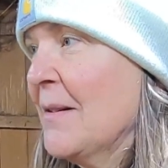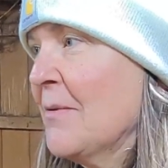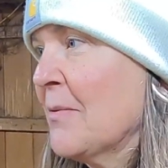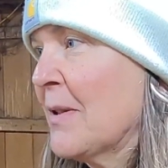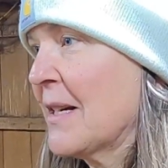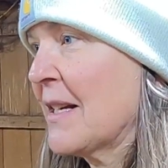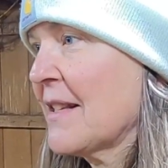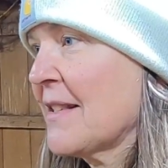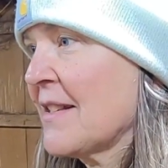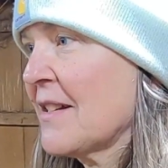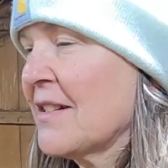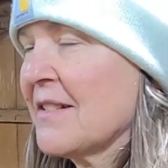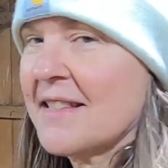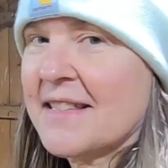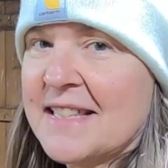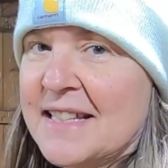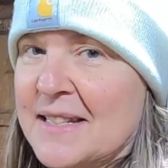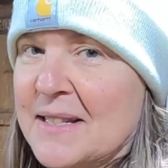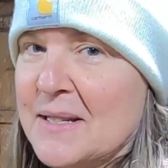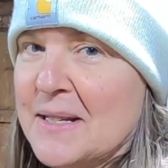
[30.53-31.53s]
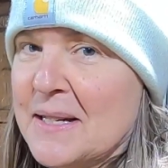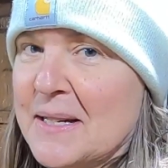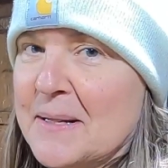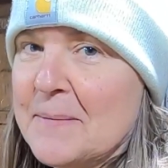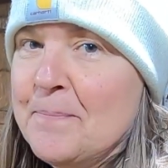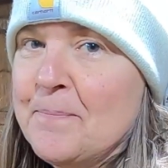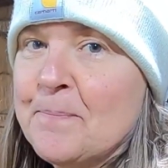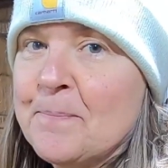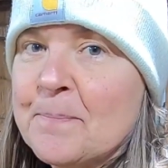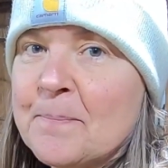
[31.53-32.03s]
when it's all said and
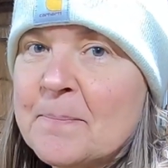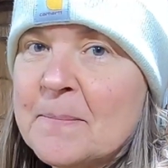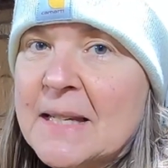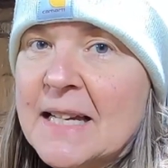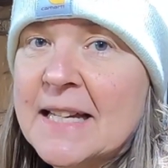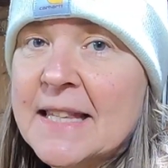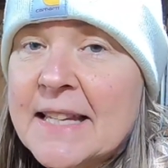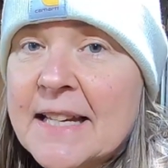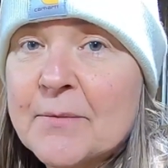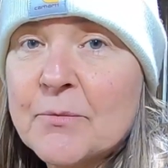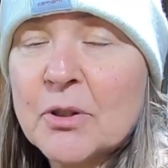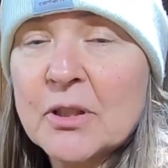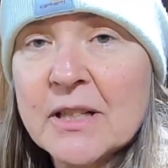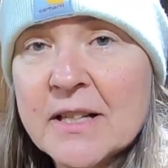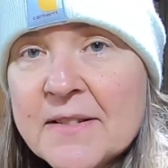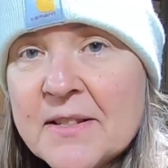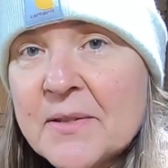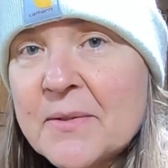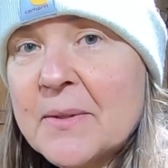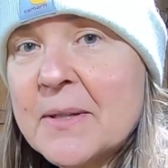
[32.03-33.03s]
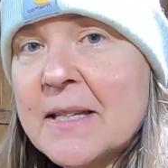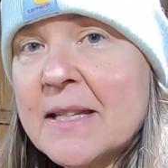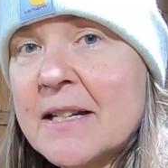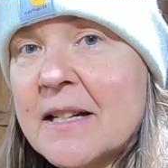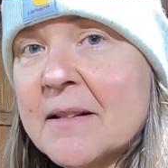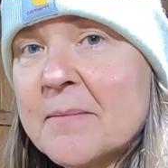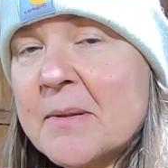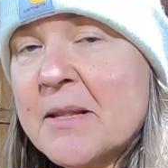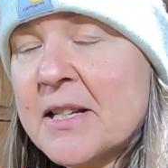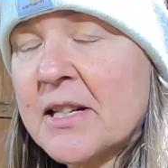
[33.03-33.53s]
done. And then we're also
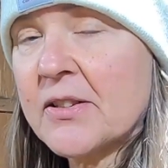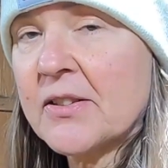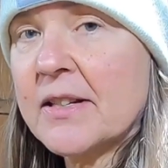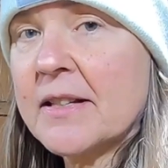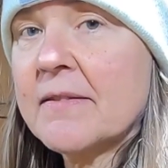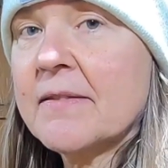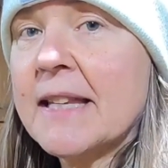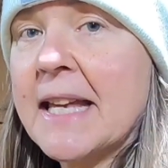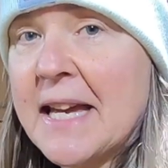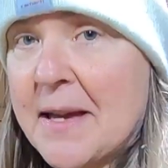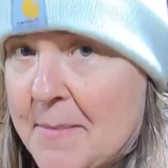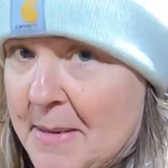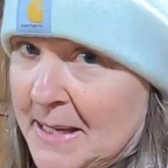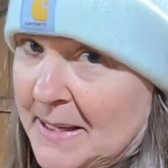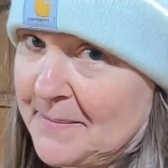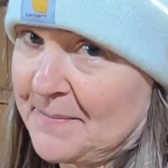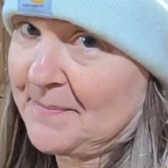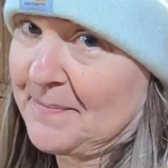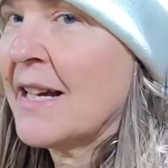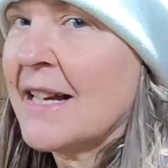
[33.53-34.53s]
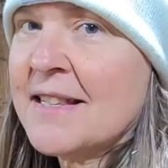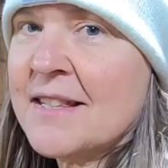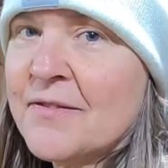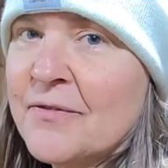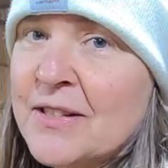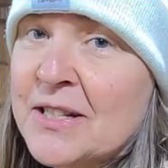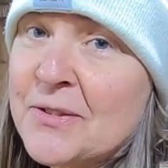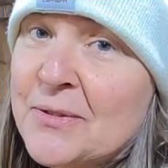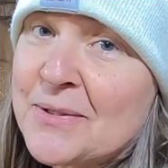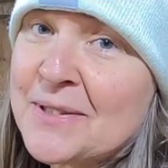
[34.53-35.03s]
starting lambing. Lots
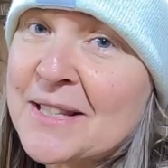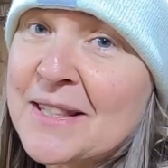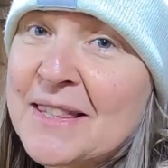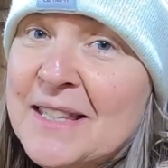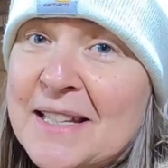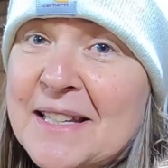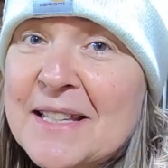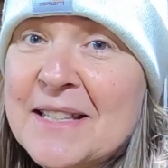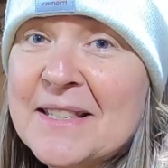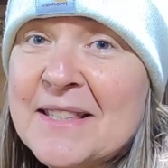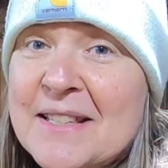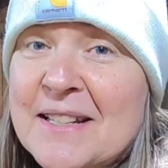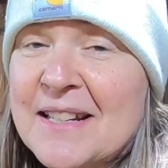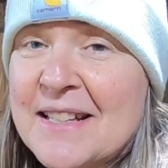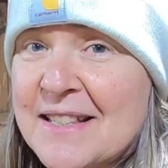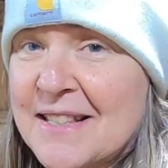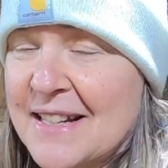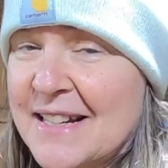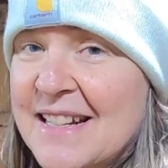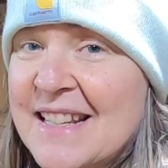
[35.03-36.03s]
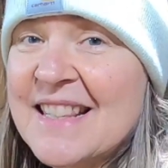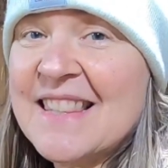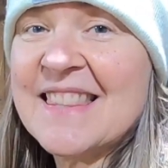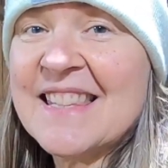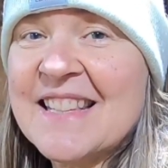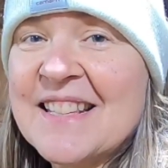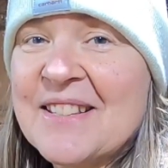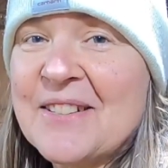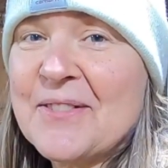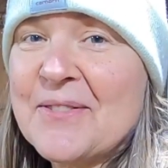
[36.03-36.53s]
of interesting things and exciting
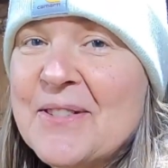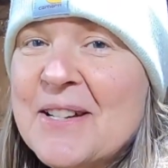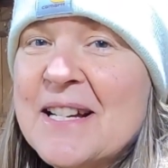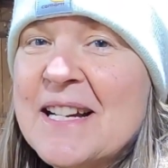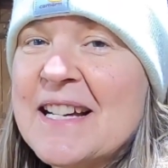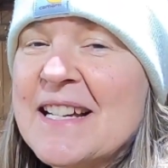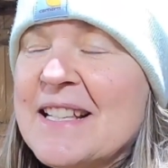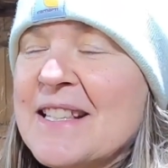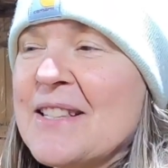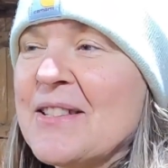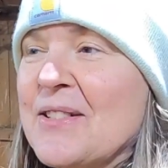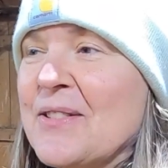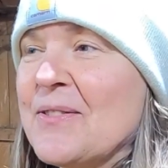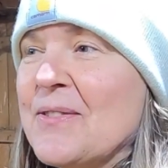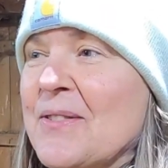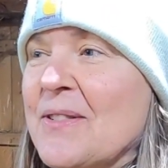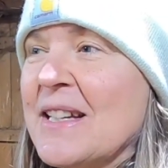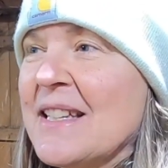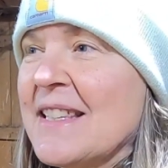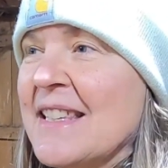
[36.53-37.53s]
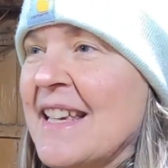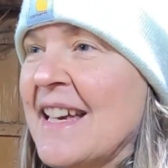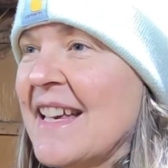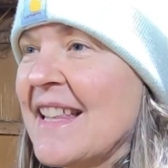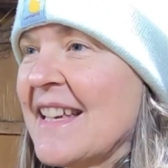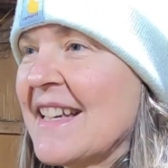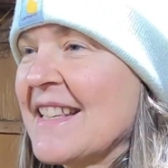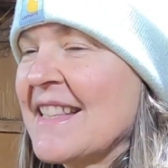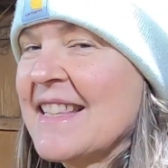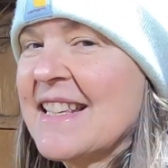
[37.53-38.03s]
things going on. So
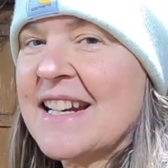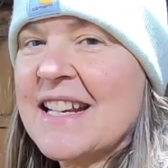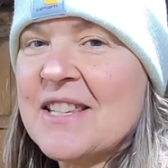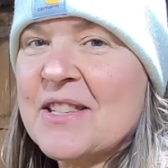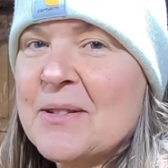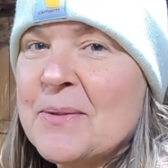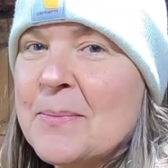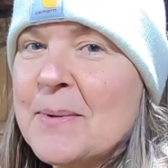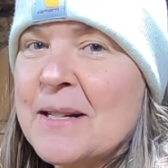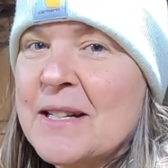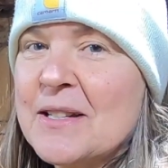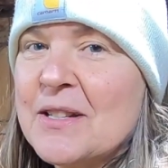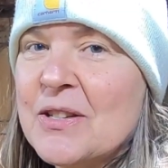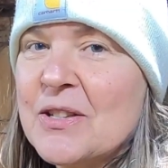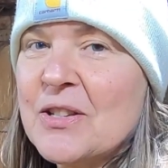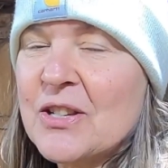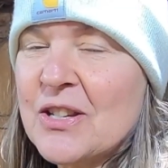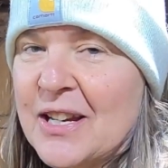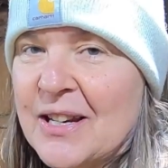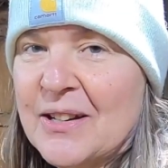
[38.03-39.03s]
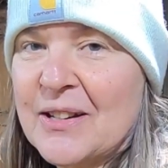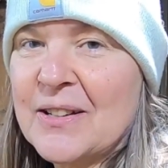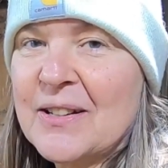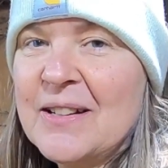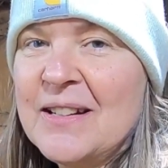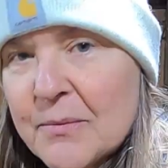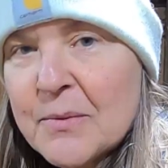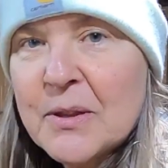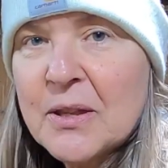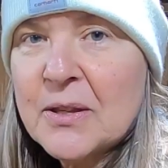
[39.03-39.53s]
yeah, like I said, I just wanted to
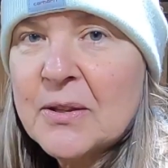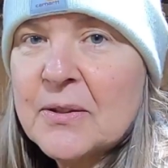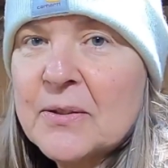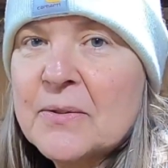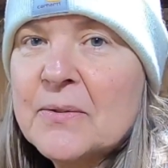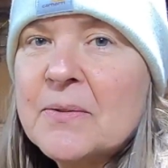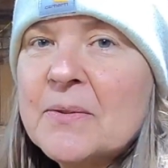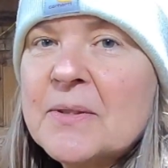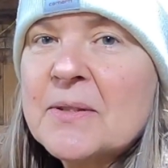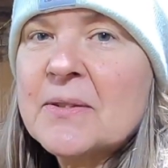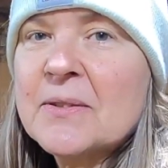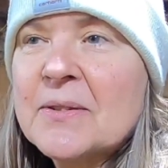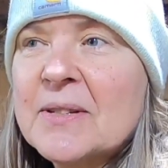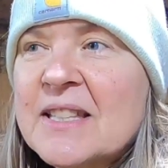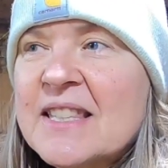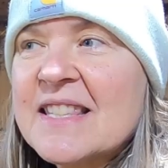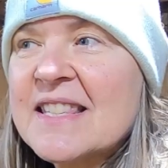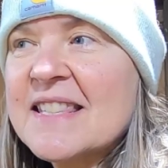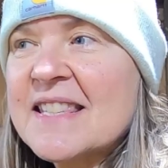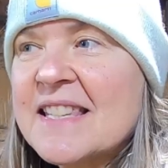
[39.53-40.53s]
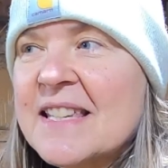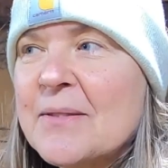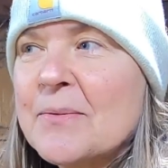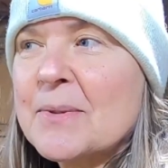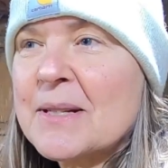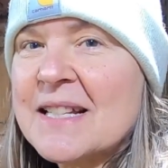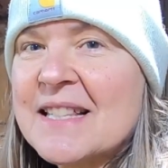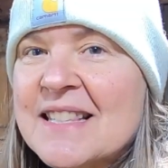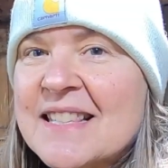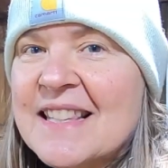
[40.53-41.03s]
share with you so you can see
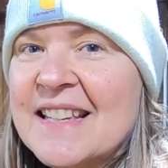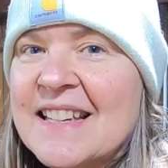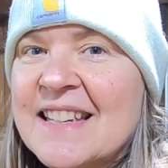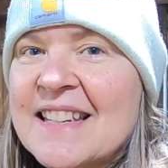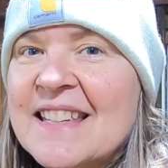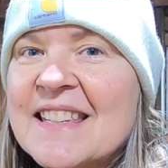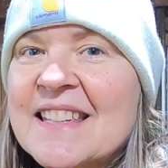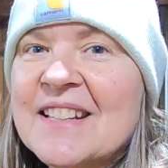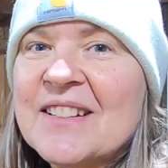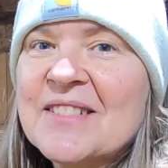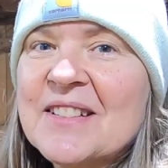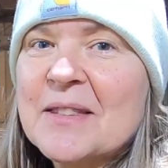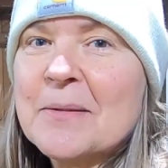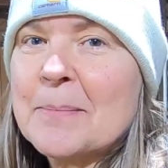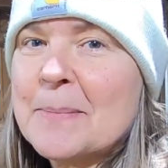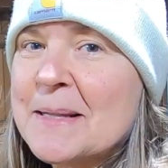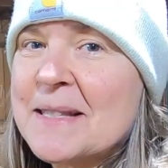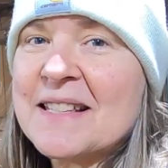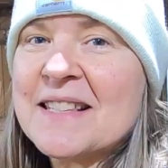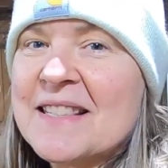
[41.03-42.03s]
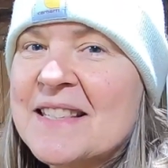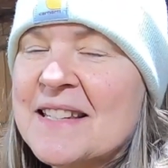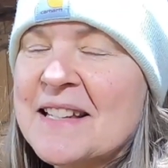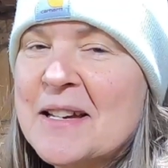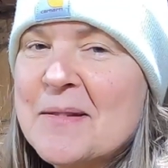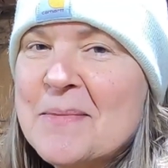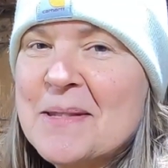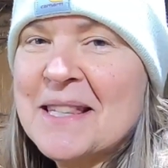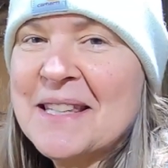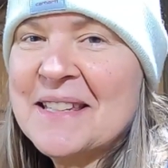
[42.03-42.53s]
what it's like here at the busiest
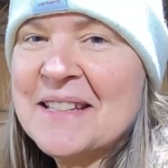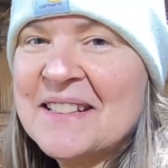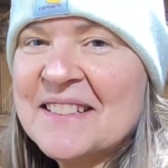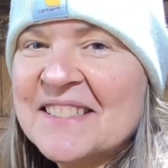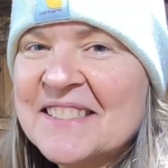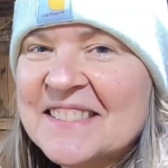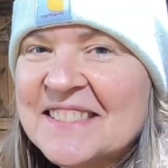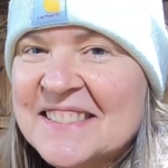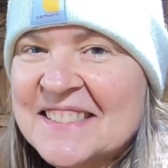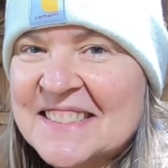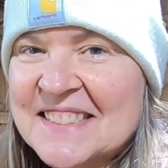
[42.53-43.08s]
time of the year.